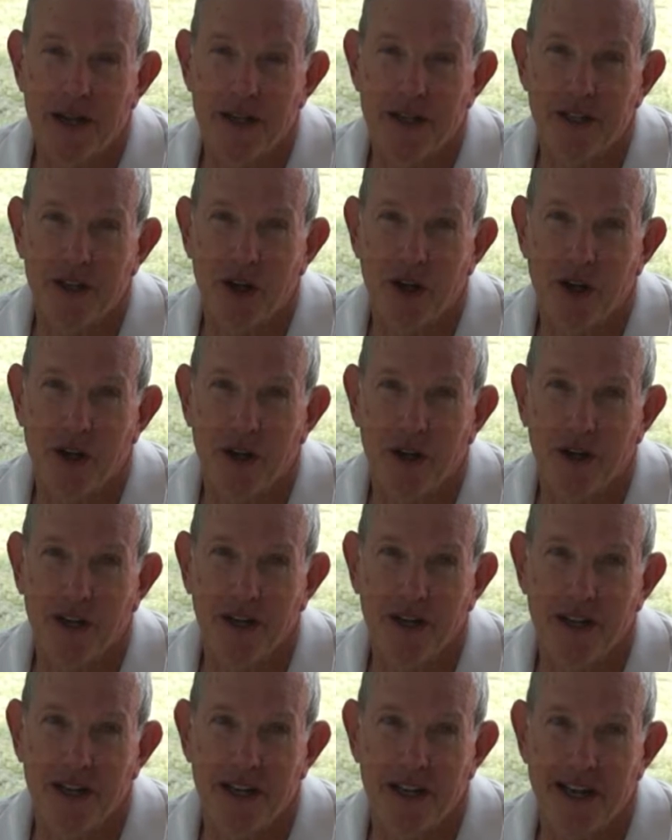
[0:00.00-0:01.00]
dog,
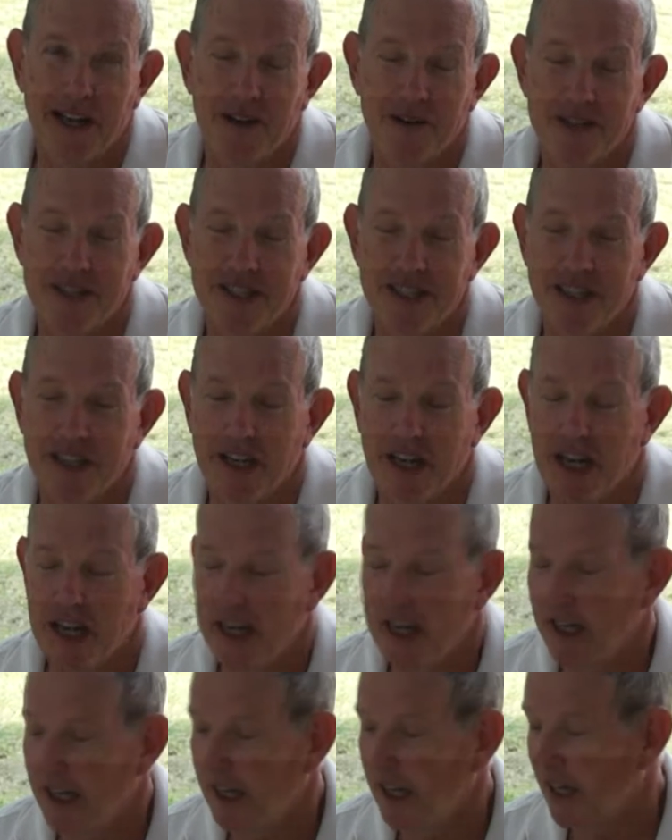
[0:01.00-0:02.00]
Nelson.
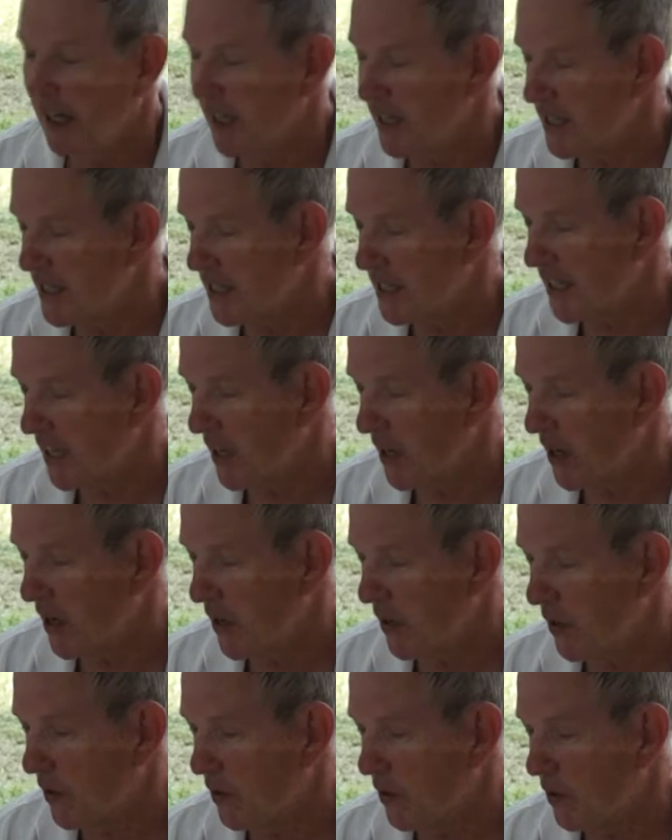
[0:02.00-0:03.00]

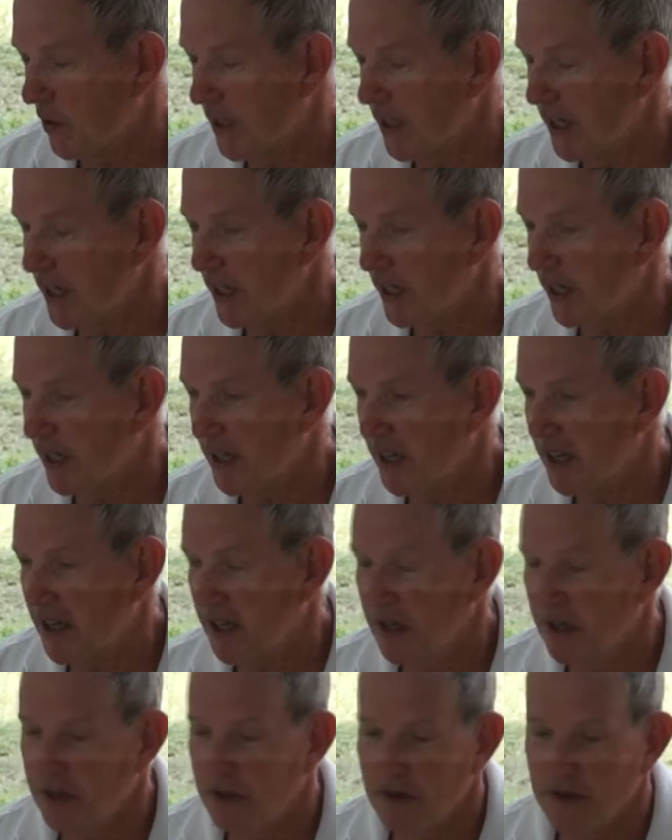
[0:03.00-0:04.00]
So we needed a
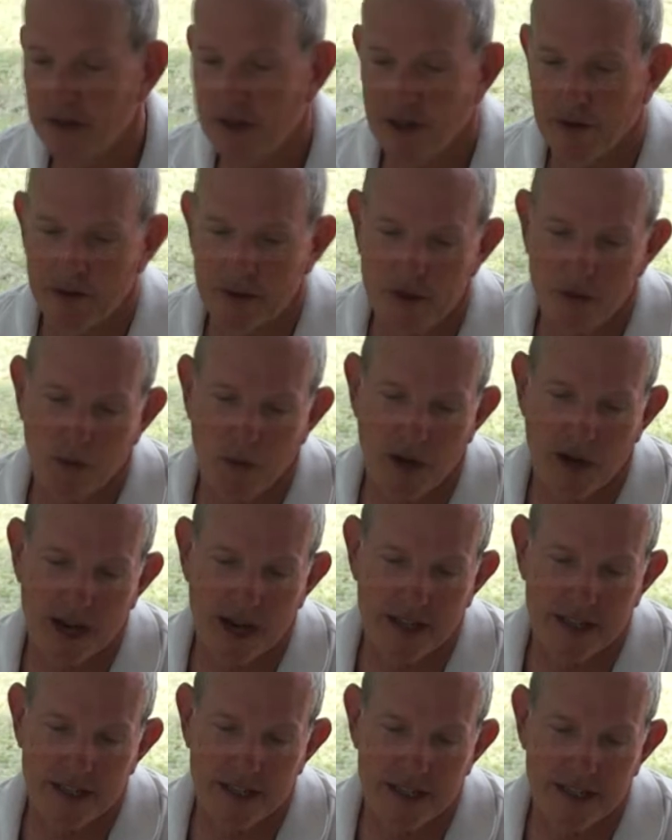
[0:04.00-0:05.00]
canoe that was
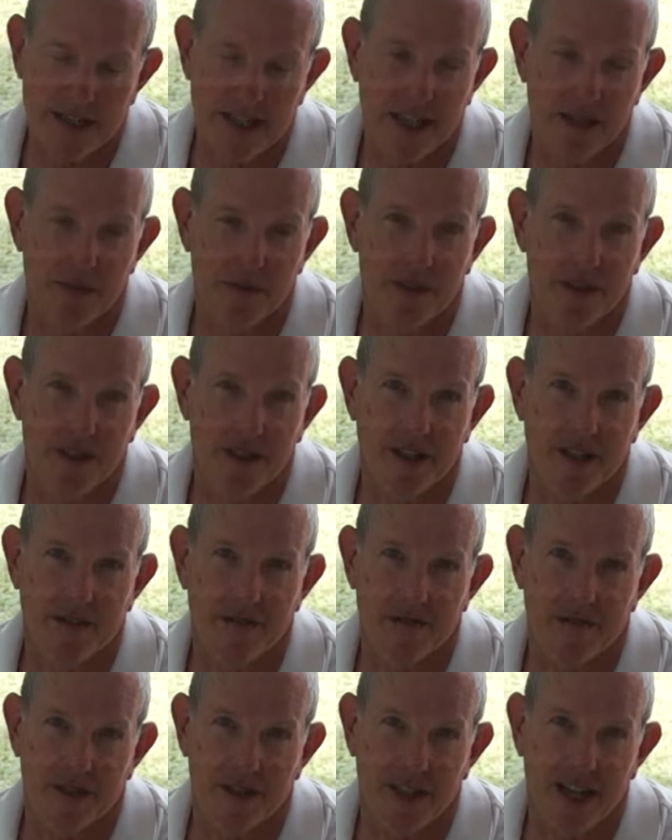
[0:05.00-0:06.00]
wide and stable enough
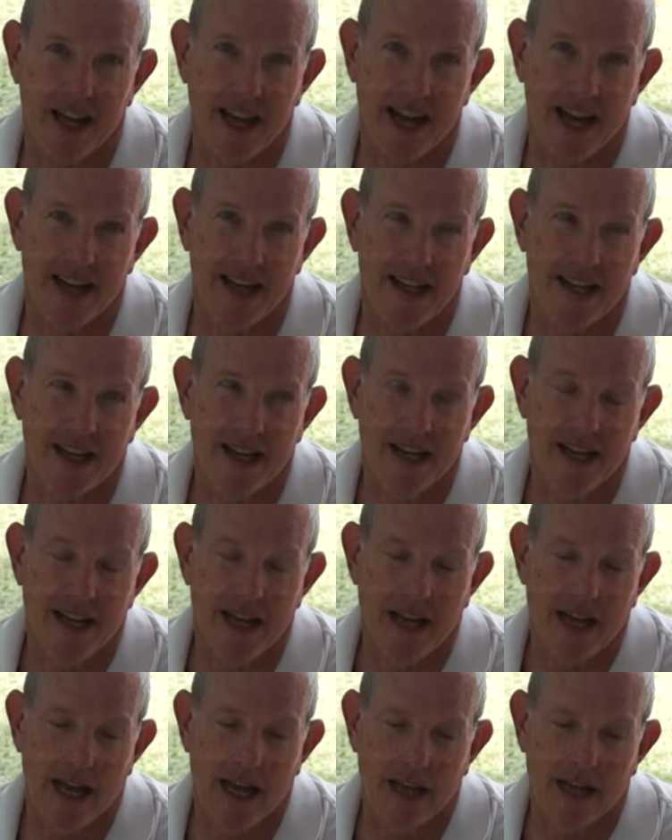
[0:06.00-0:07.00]
for that,
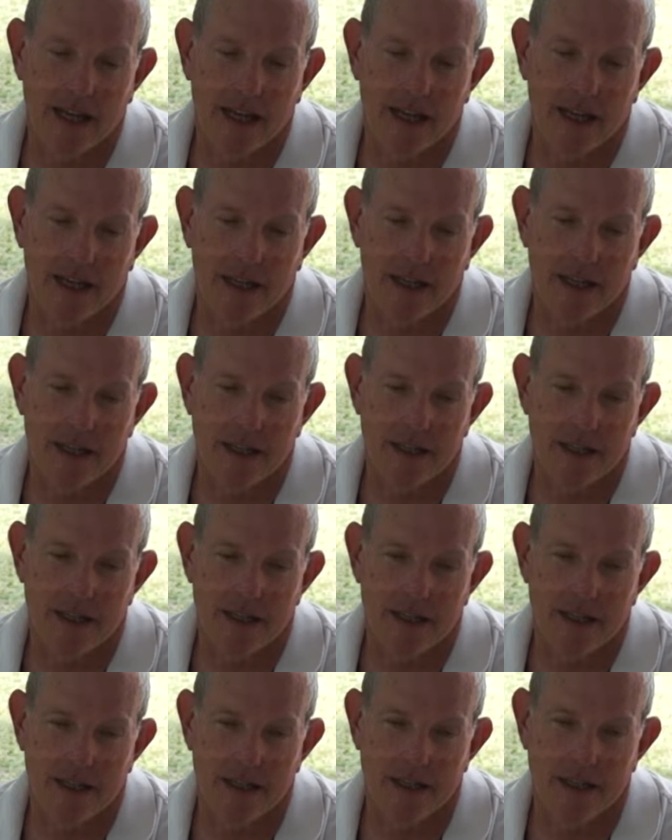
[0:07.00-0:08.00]
and
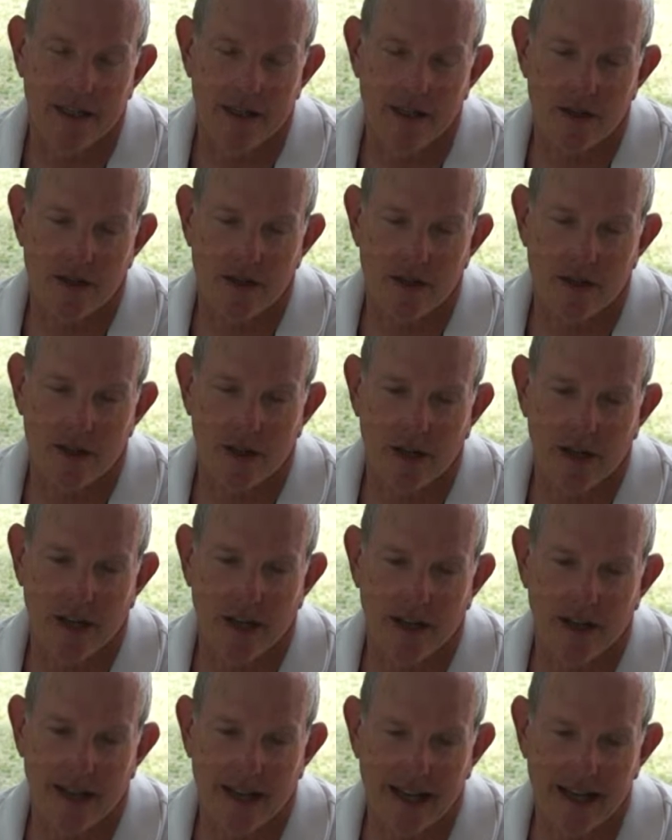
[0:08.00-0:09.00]
still
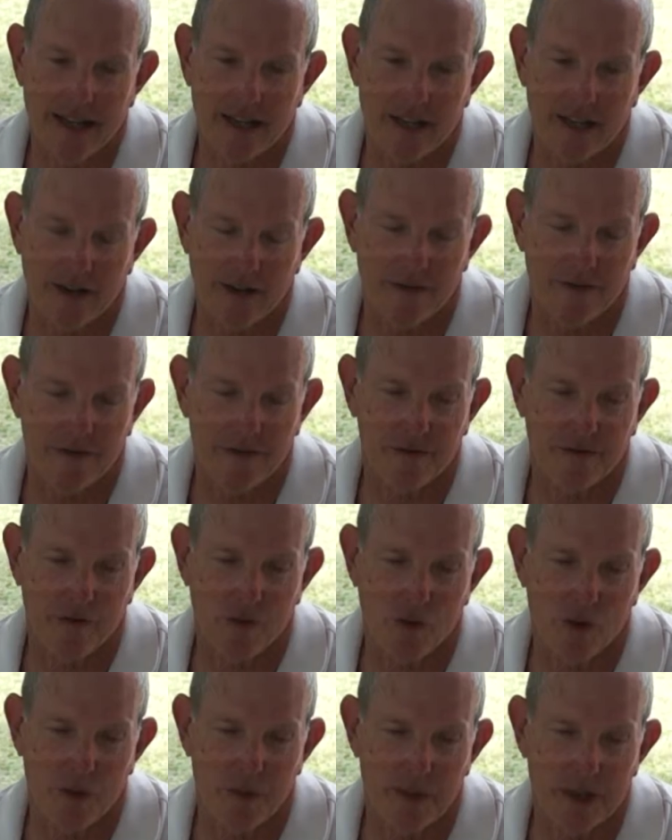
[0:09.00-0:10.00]
light enough
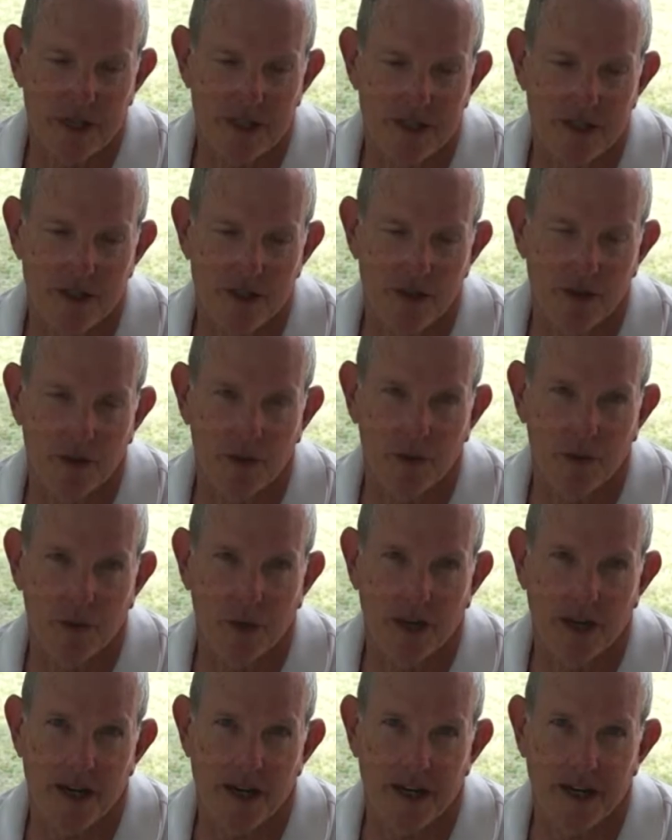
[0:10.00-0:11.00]
for me
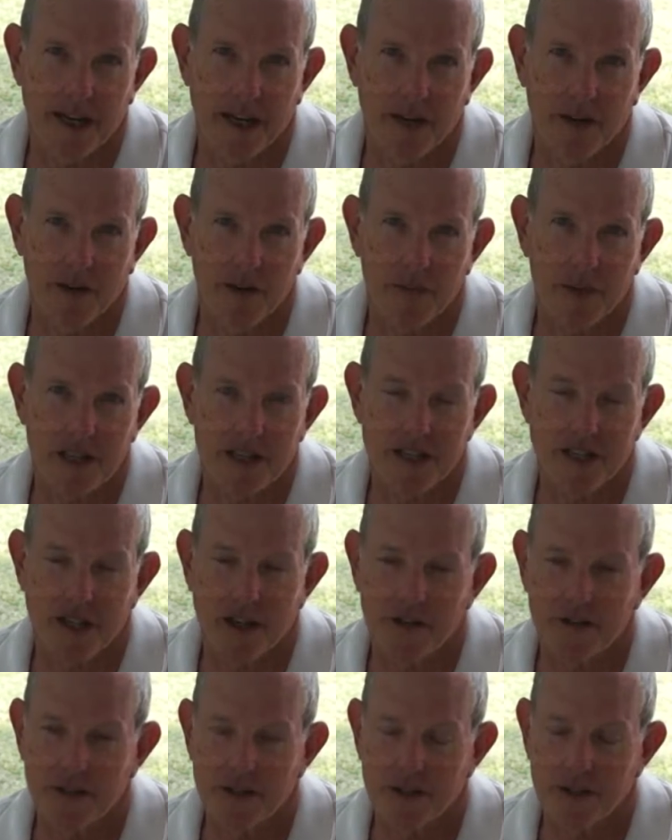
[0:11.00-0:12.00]
to carry
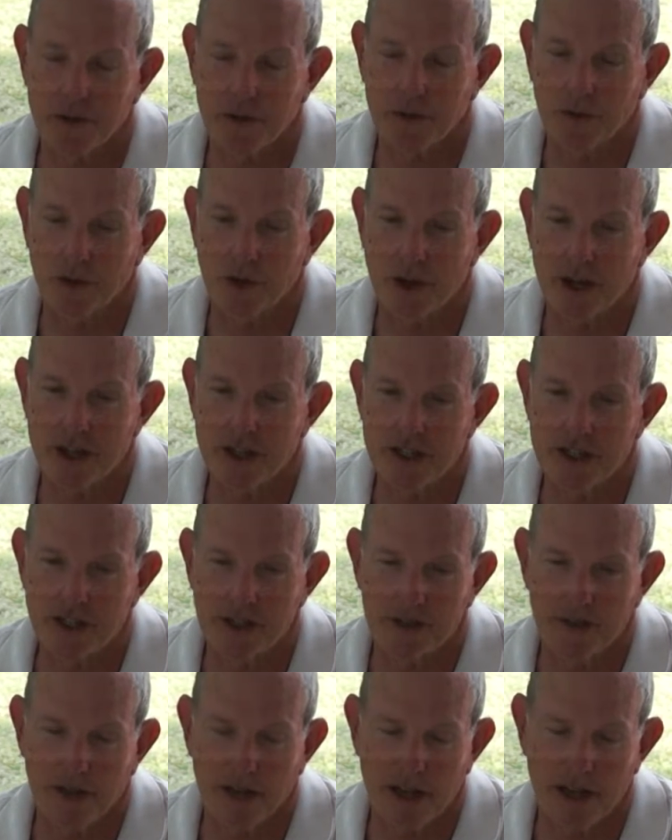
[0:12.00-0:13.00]
myself to launch
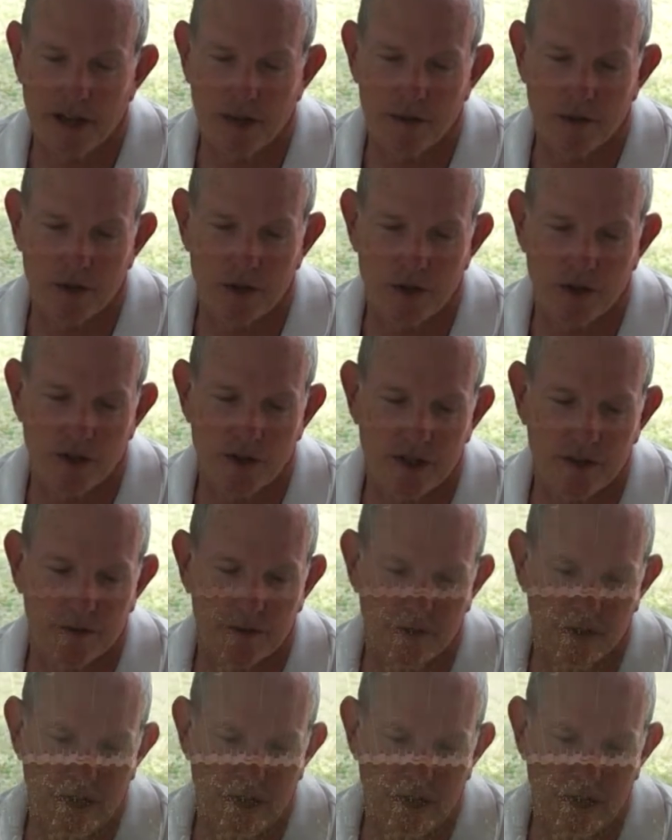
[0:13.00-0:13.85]
and retrieve.